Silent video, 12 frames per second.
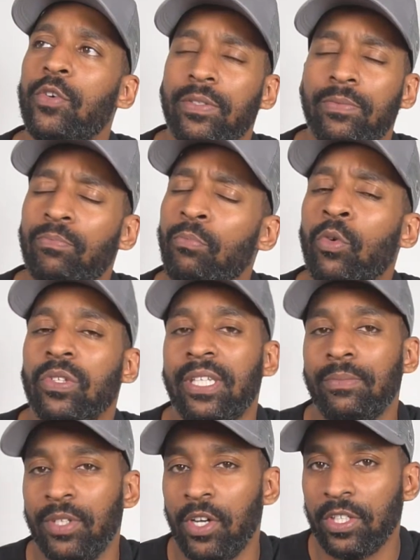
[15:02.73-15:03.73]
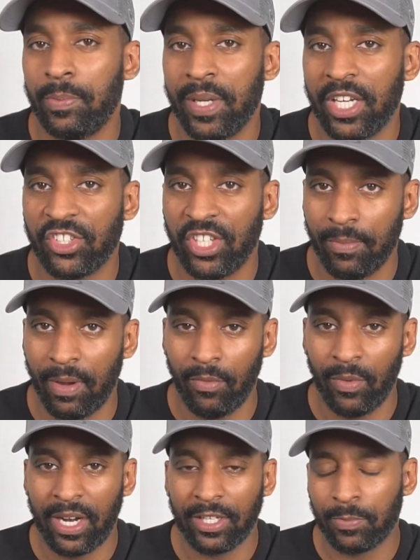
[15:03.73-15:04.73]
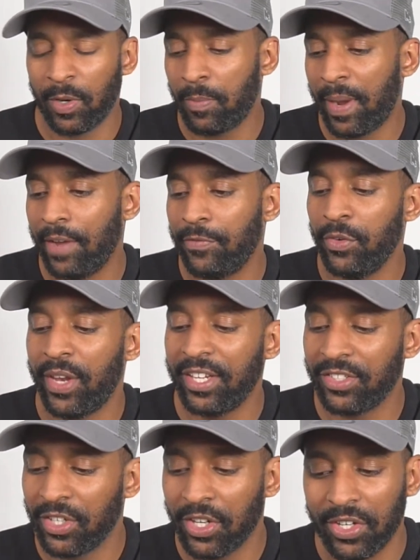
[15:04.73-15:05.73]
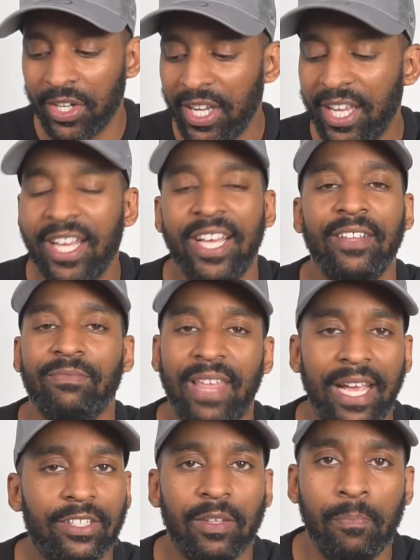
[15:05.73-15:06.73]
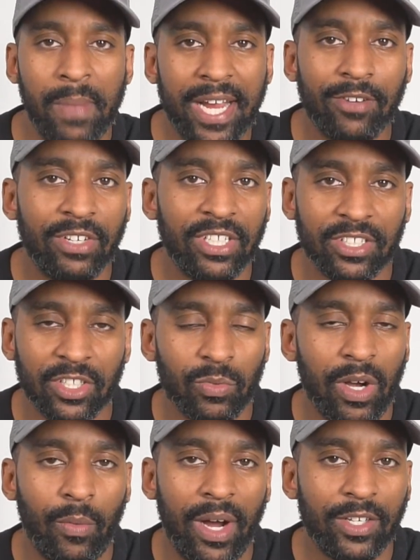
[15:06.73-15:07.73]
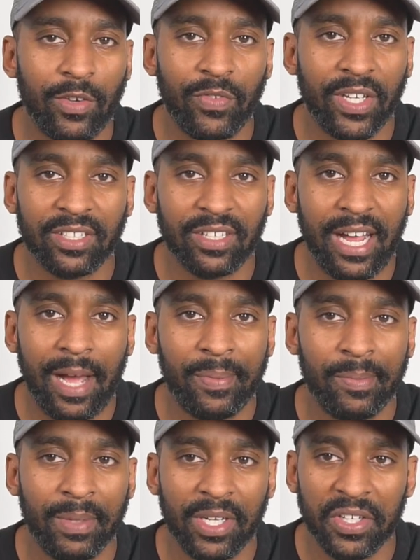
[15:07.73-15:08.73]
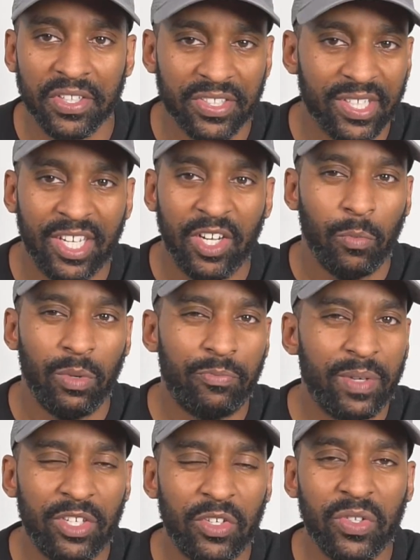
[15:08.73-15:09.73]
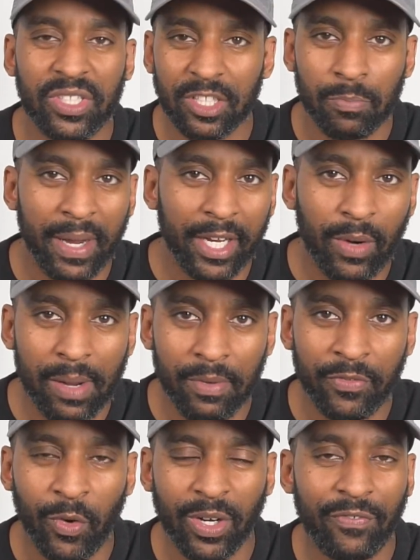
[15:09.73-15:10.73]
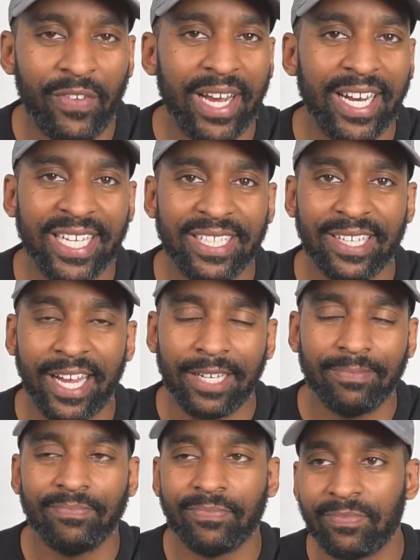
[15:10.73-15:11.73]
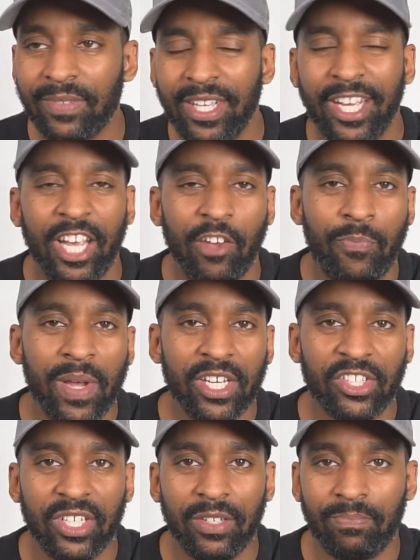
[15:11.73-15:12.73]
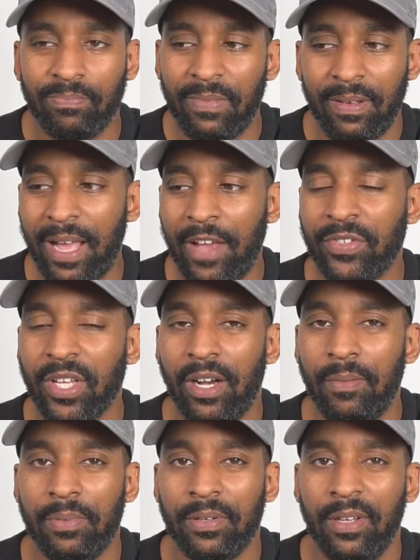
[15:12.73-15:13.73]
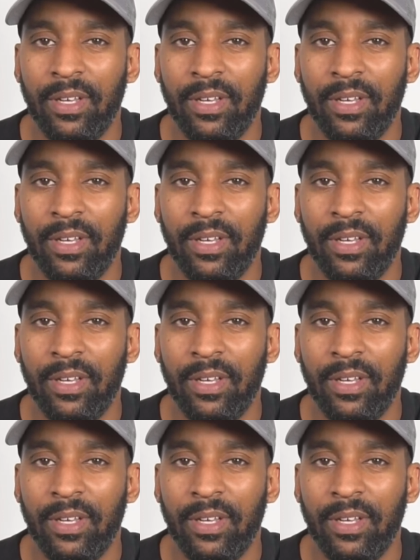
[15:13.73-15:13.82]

he's more tipped to go to PSG, but when I spoke about it a few days ago, that's the main reason as well why I don't think it's going to happen, because we've been used as make weight before. And the fact that he's saying, if PSG F's up